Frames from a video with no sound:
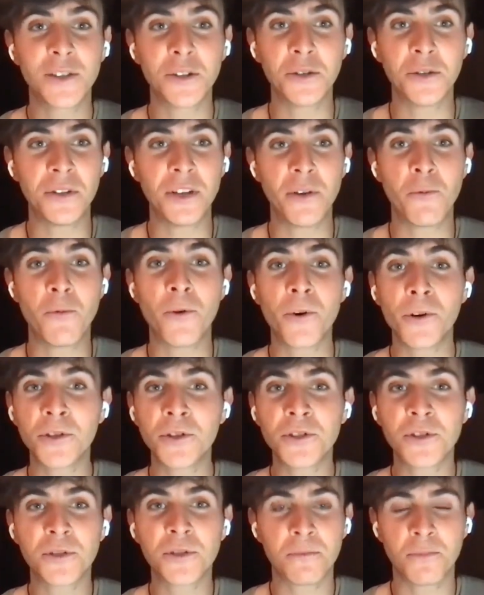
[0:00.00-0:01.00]
So the
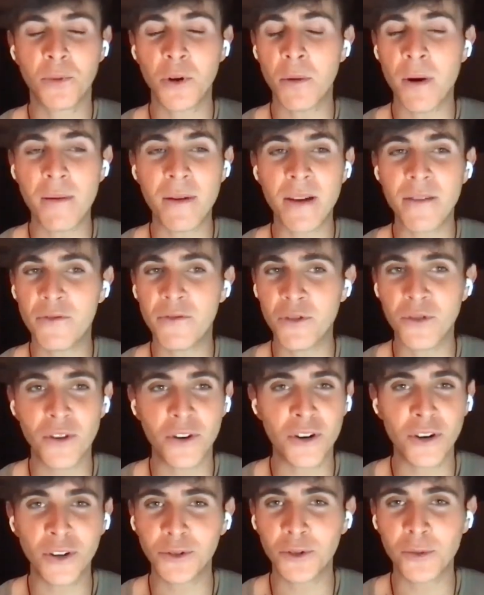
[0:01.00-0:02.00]
words, probably if you
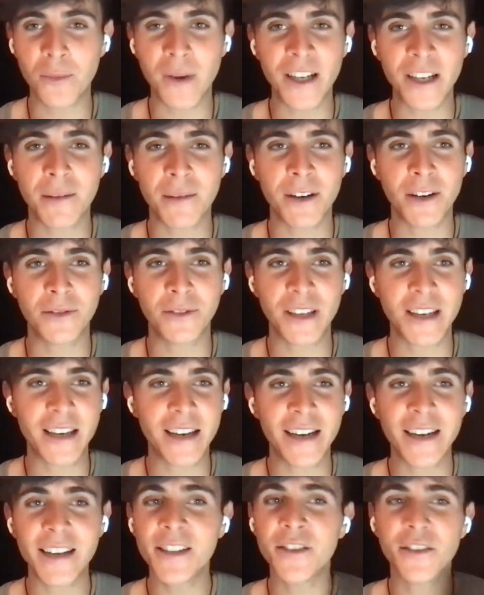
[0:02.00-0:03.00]
don't know too much about
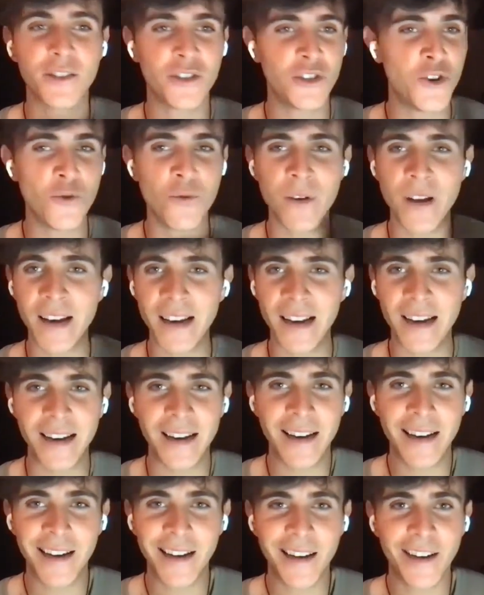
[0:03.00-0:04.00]
English, you
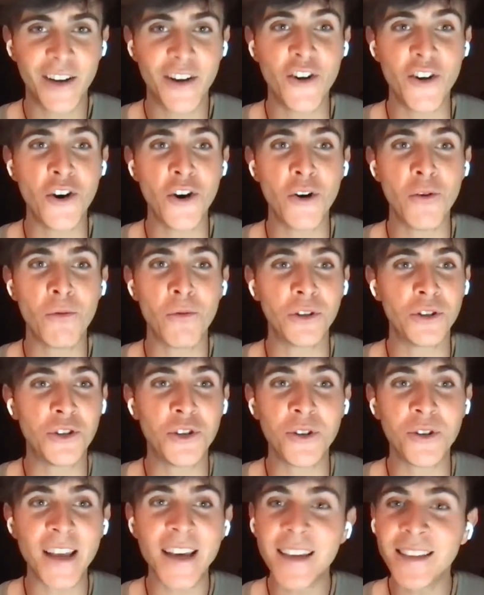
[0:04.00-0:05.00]
will know
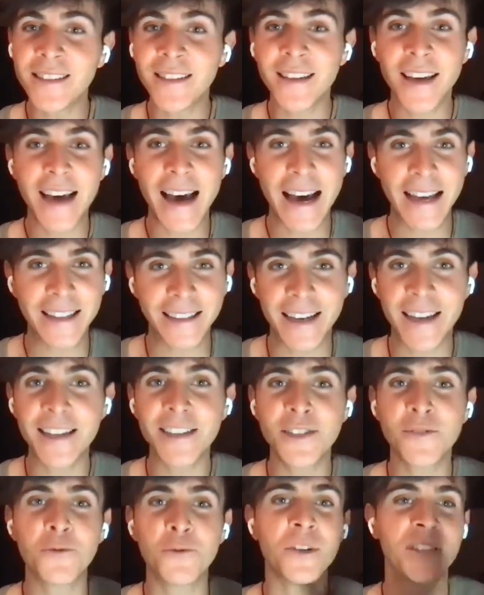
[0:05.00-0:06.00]
what you need at
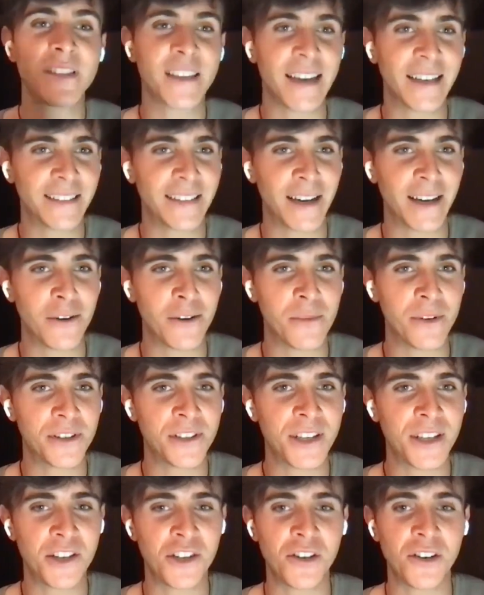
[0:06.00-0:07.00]
least to start a
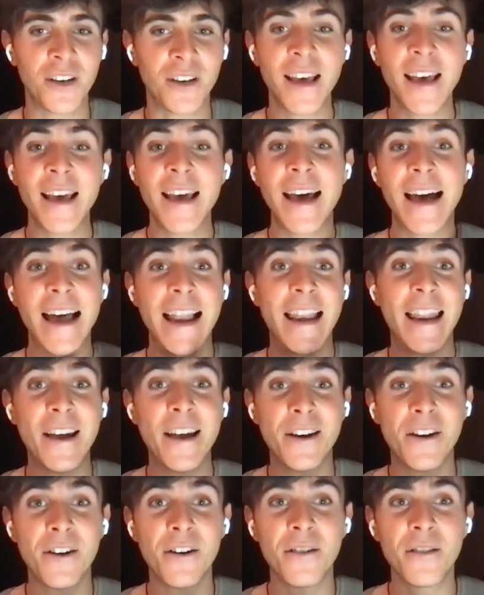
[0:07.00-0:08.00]
conversation. And
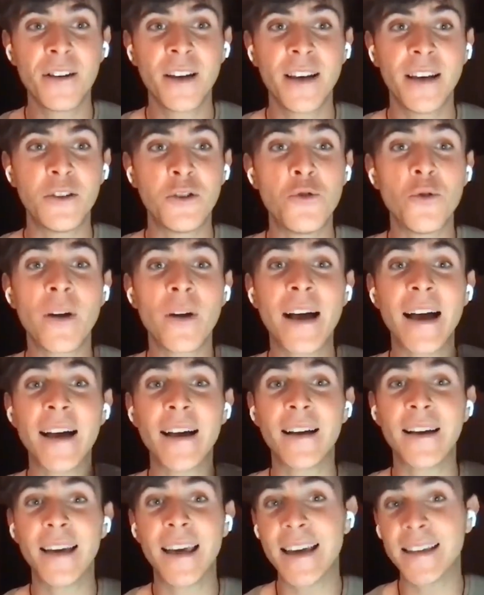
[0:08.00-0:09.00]
later, you
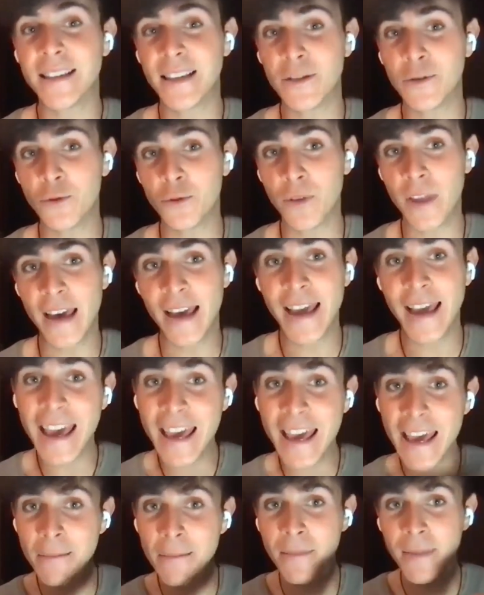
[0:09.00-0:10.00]
can get into the
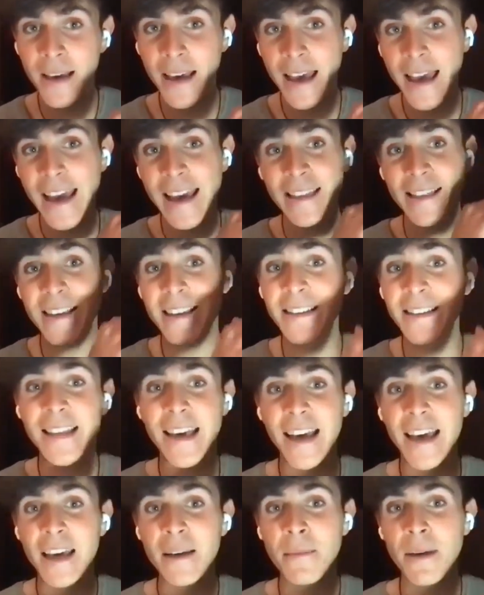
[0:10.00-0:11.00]
game, edit
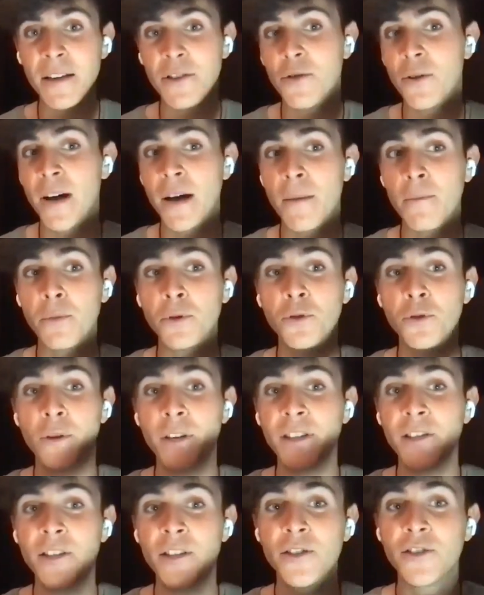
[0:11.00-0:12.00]
the game, and you can put
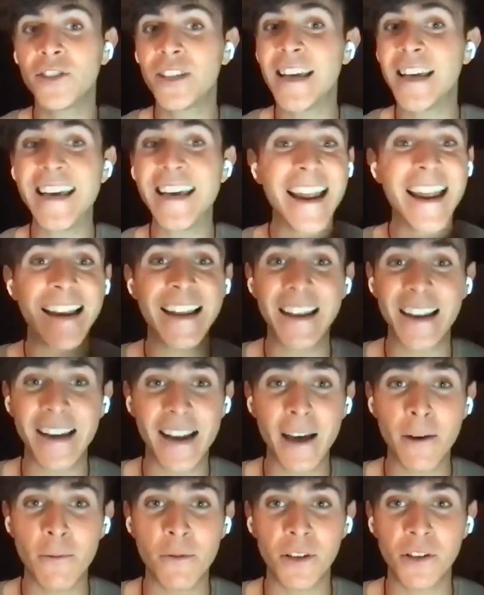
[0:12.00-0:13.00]
questions in any
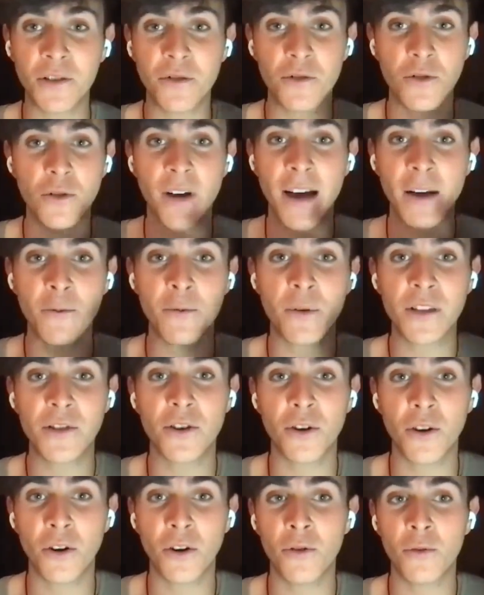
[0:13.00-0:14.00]
language. You can create
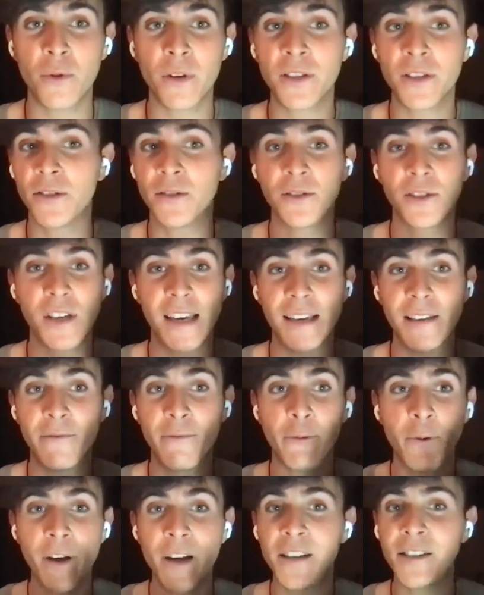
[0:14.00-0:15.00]
your own questions
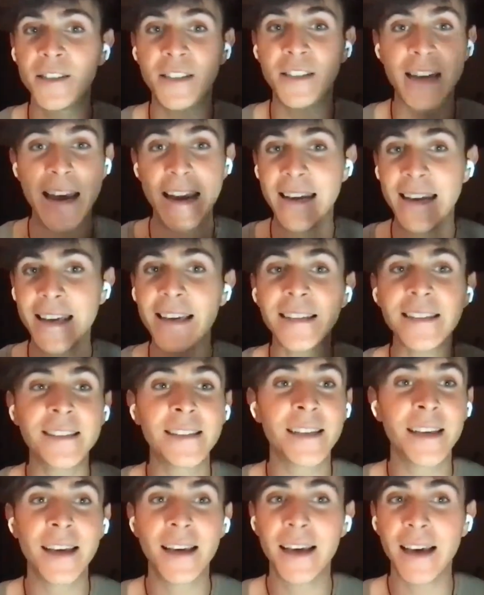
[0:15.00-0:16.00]
in French,
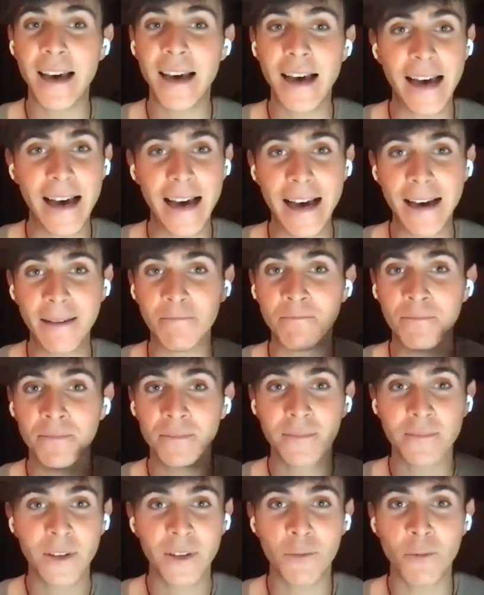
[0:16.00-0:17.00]
Chinese,
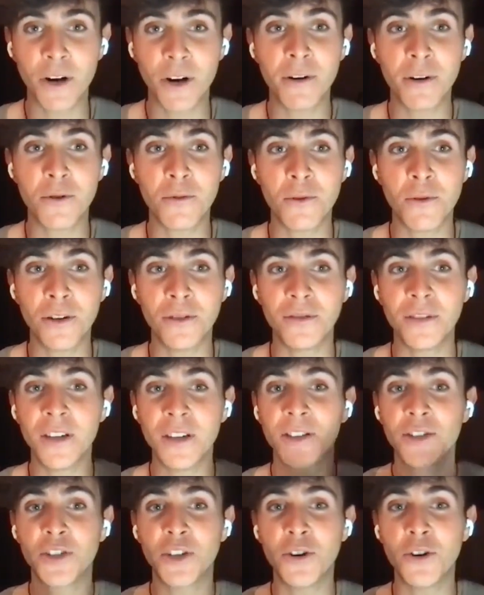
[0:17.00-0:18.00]
whatever you
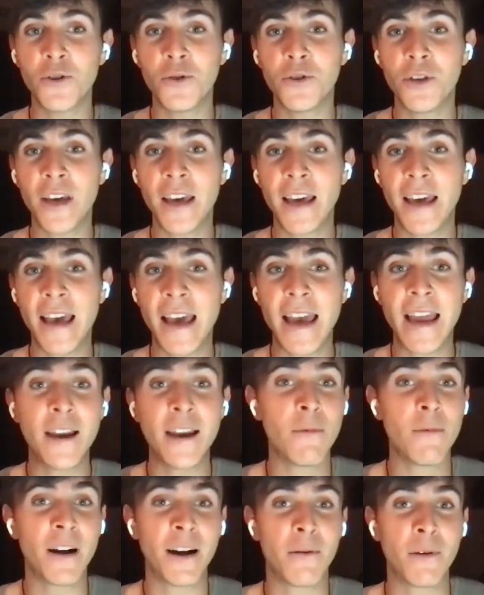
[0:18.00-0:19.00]
want. So
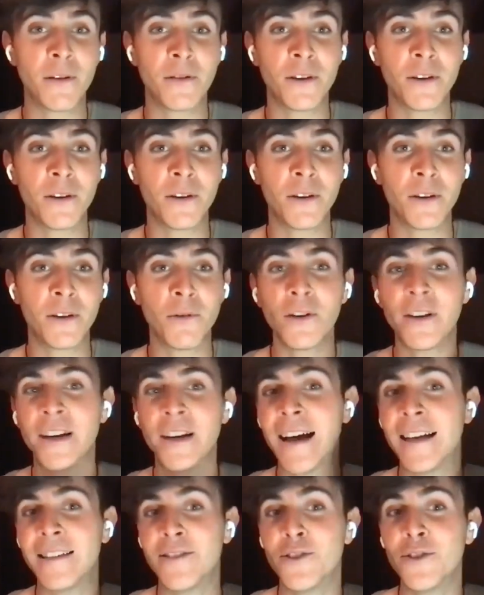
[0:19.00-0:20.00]
anyone around the world
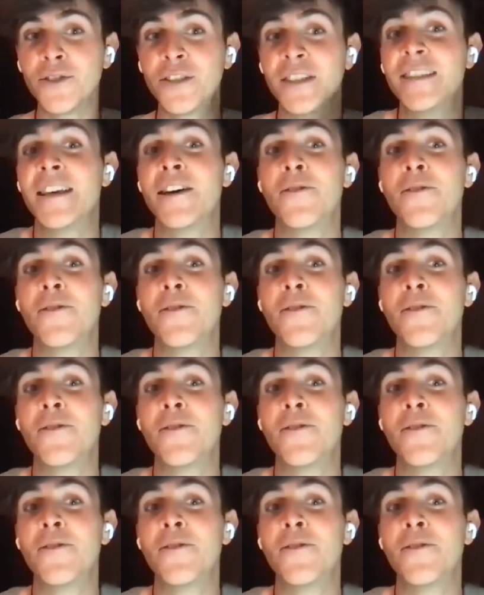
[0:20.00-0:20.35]
can use it.